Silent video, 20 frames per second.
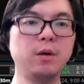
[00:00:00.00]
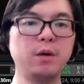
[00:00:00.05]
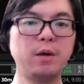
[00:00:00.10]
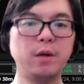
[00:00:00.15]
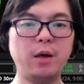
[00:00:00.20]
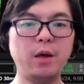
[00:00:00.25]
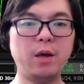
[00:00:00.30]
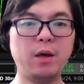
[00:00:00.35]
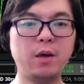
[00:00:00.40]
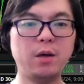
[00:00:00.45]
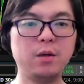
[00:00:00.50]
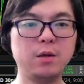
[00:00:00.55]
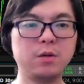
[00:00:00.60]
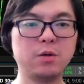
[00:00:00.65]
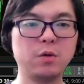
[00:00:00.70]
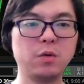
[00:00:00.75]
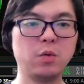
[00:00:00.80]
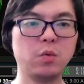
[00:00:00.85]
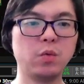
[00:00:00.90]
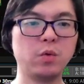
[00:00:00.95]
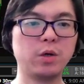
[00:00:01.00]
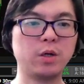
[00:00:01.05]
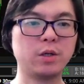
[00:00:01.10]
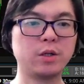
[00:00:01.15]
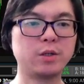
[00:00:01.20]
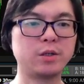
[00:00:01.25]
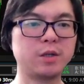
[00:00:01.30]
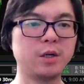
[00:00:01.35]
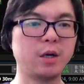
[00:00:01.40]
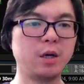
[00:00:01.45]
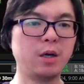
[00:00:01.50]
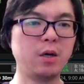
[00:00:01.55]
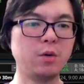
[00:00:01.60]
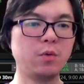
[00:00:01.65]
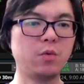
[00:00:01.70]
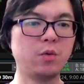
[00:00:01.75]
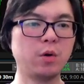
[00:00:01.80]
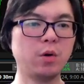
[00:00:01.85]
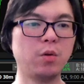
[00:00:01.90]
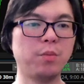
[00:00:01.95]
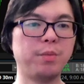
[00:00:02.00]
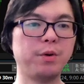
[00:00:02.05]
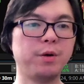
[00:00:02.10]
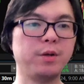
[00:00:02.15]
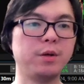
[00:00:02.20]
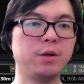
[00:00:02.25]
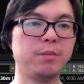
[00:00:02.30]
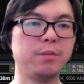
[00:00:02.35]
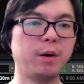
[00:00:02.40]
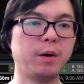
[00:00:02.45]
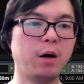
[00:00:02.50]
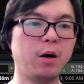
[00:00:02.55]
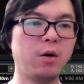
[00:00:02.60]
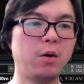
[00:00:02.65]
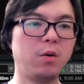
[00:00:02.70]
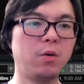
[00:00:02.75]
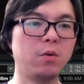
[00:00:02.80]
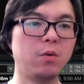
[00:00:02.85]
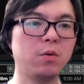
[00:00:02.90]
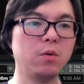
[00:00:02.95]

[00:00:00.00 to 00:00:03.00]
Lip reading: and we can say we opened about